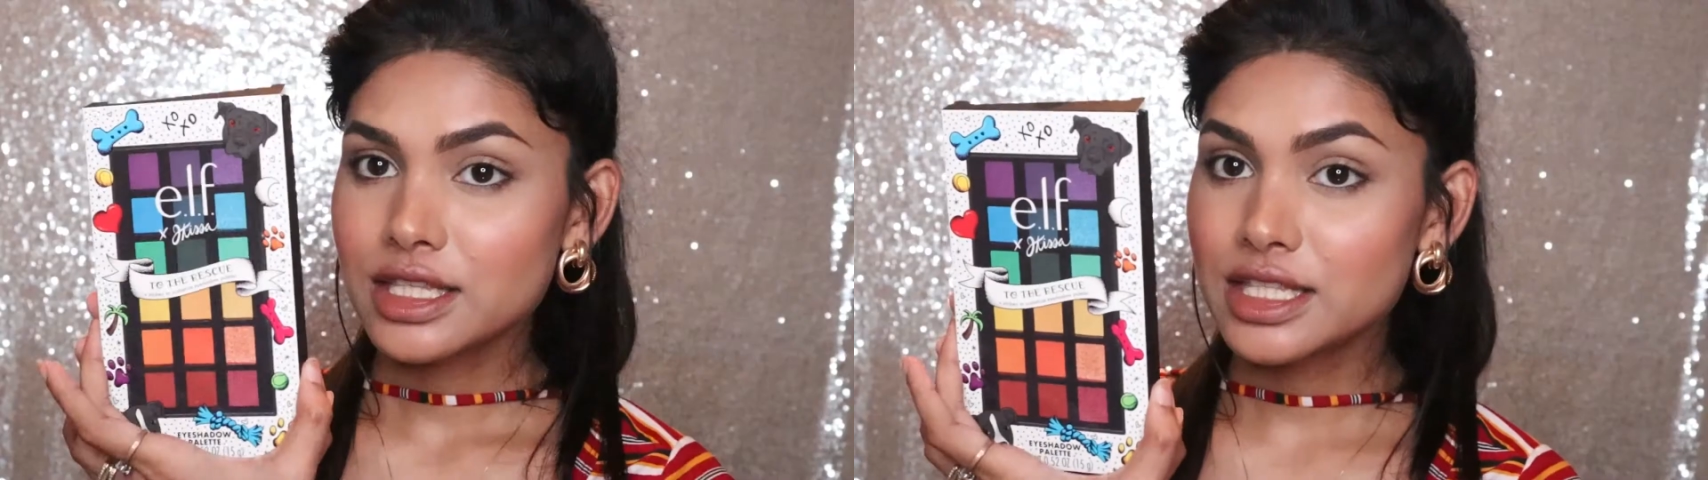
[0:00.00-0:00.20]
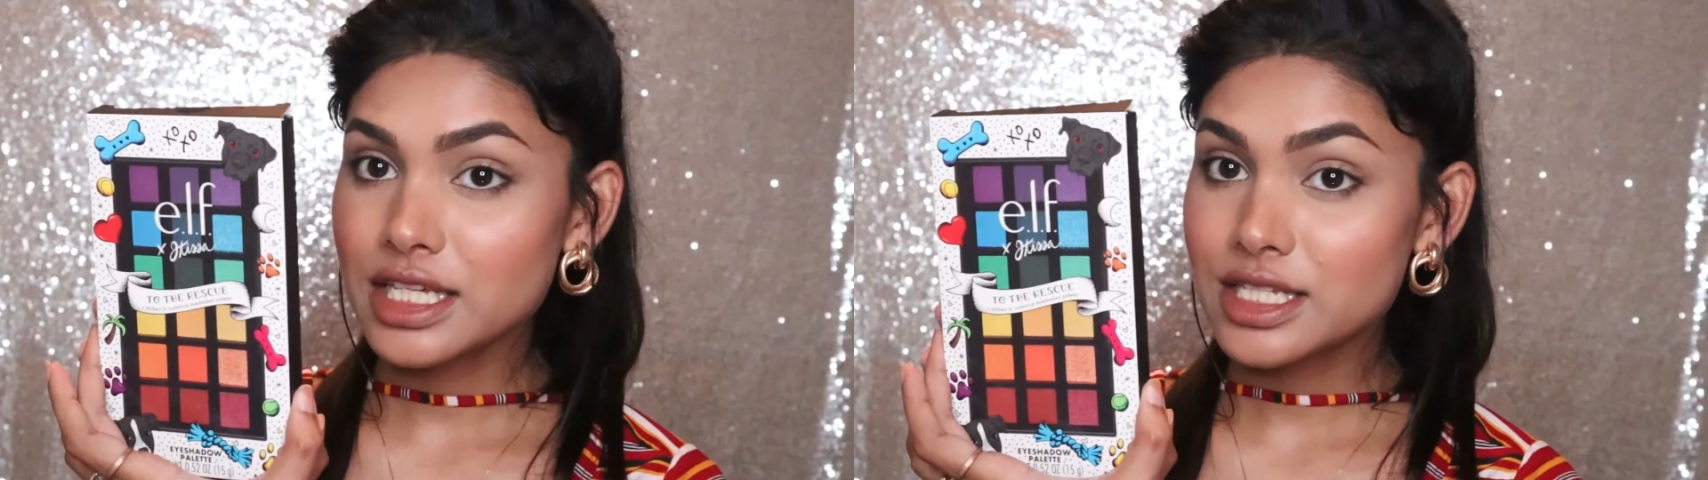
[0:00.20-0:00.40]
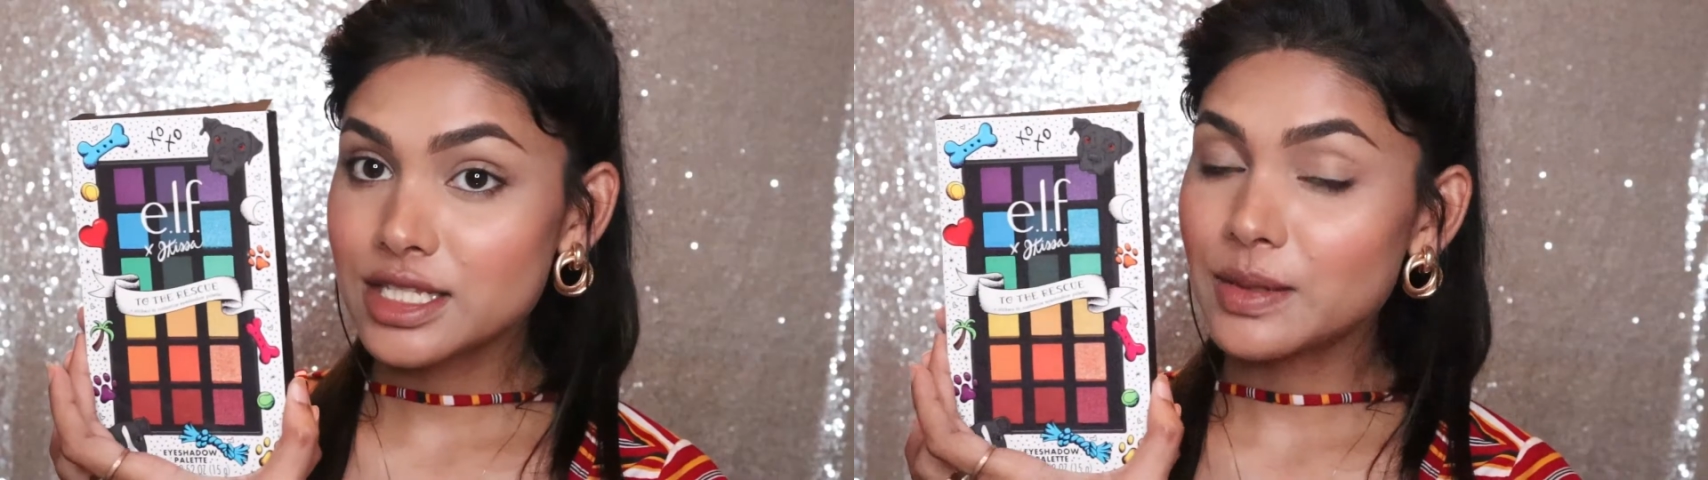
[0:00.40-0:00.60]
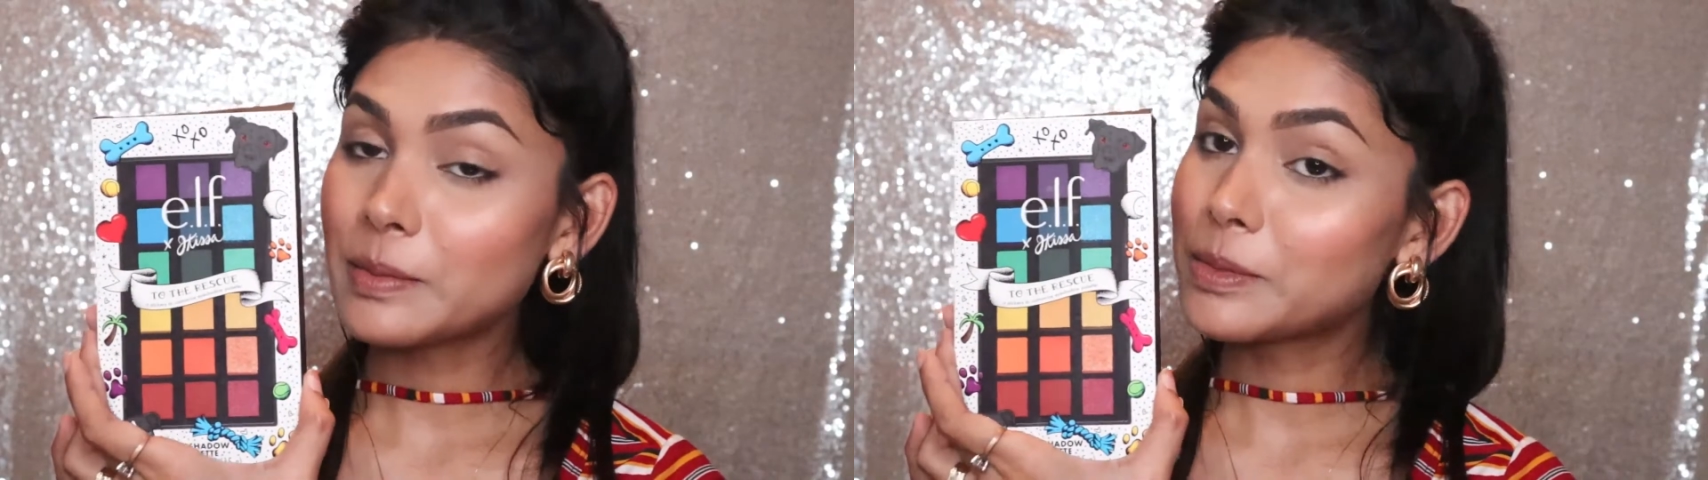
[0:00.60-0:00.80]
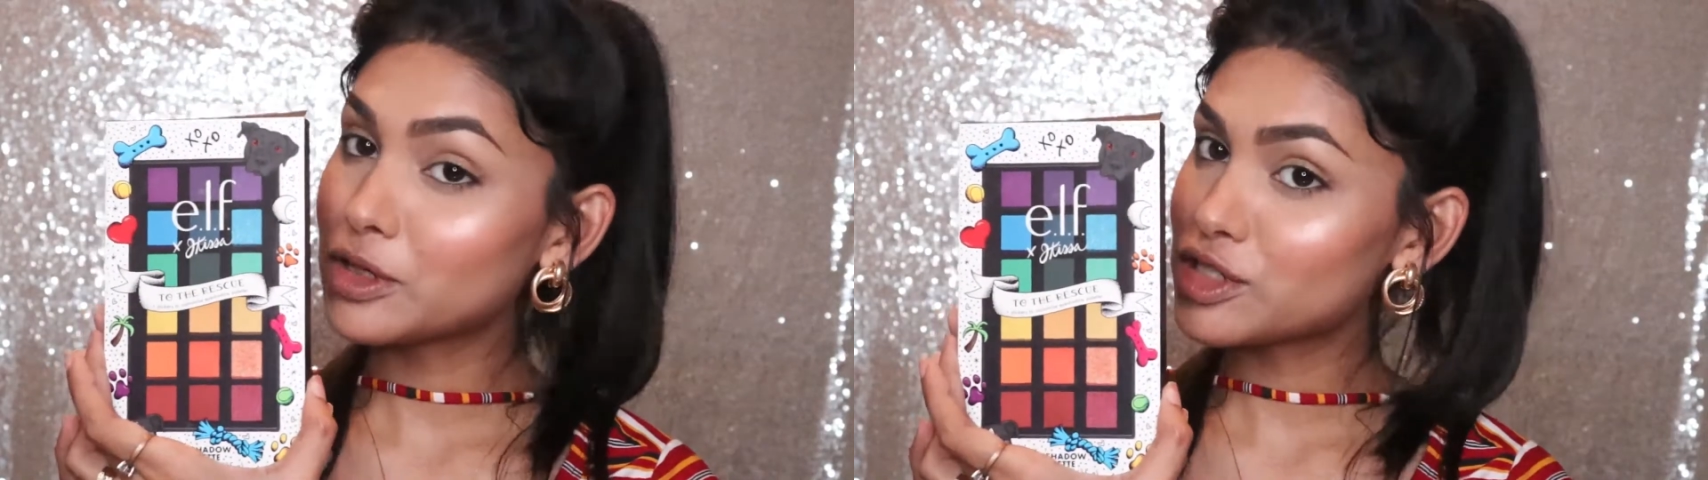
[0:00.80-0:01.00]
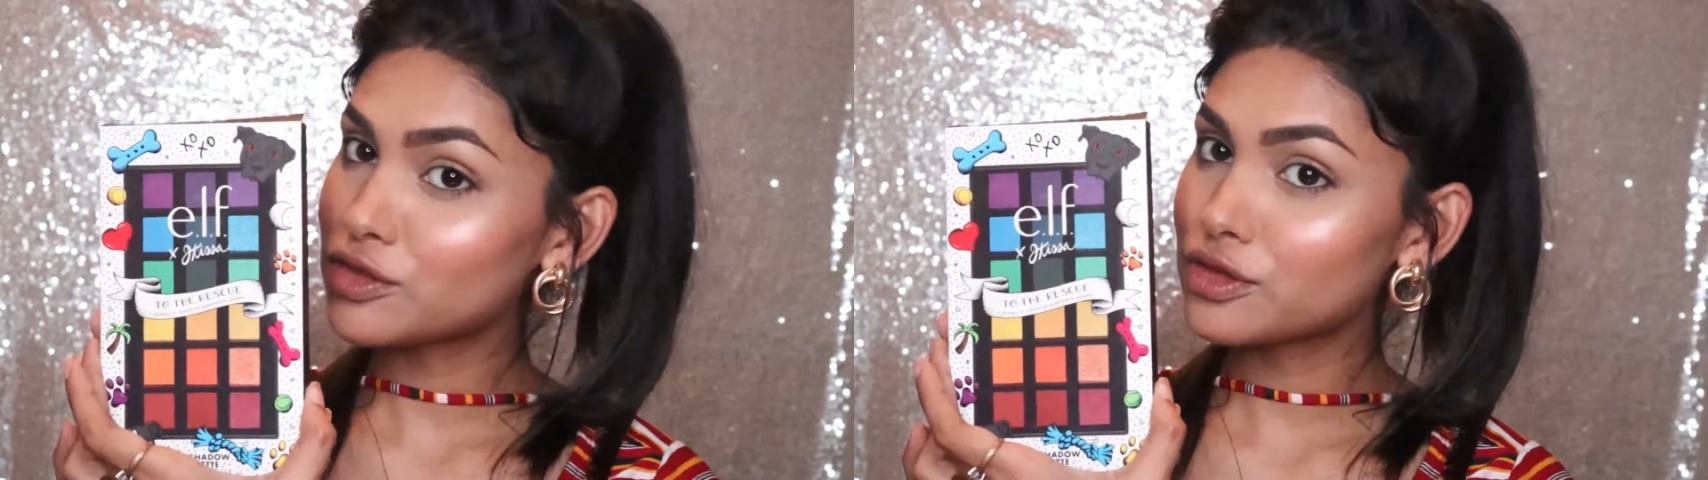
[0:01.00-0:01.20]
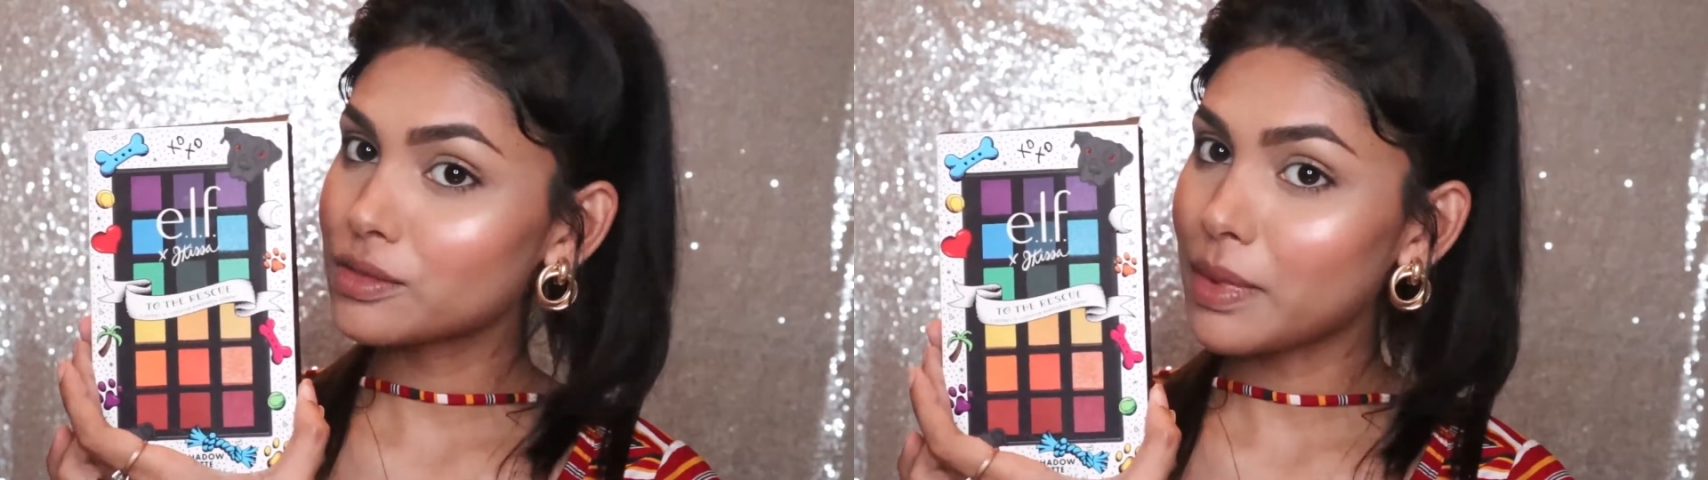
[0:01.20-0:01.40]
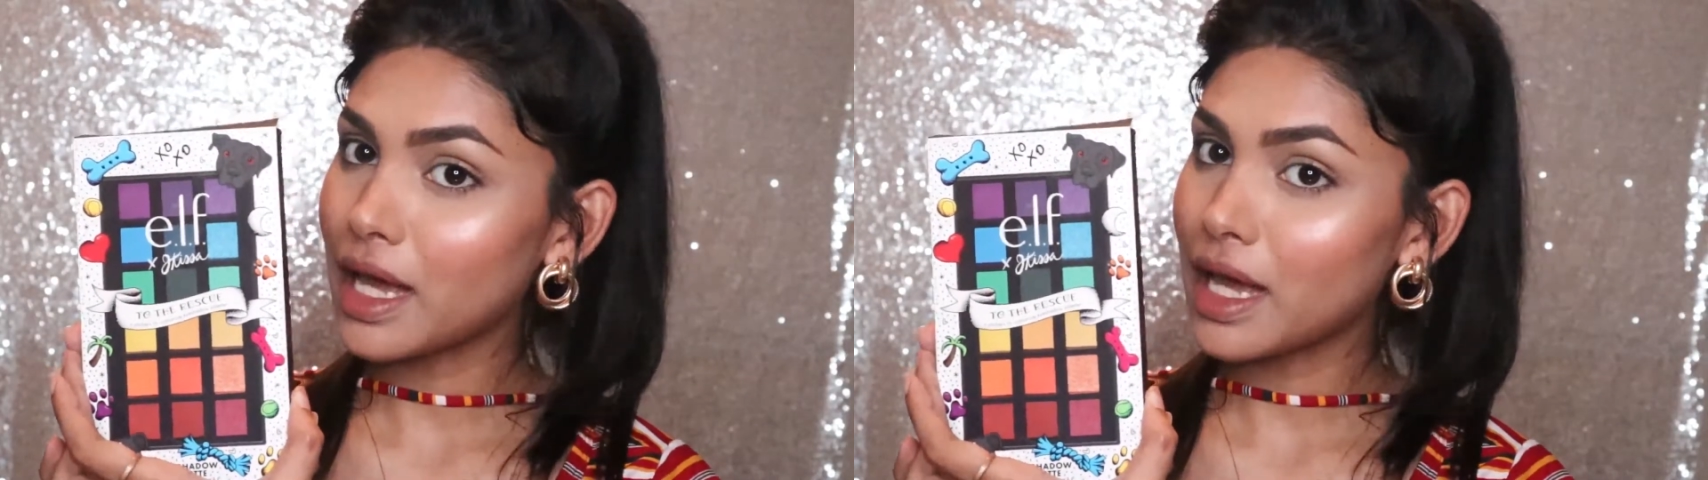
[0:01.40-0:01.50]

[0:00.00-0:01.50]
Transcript: this beautiful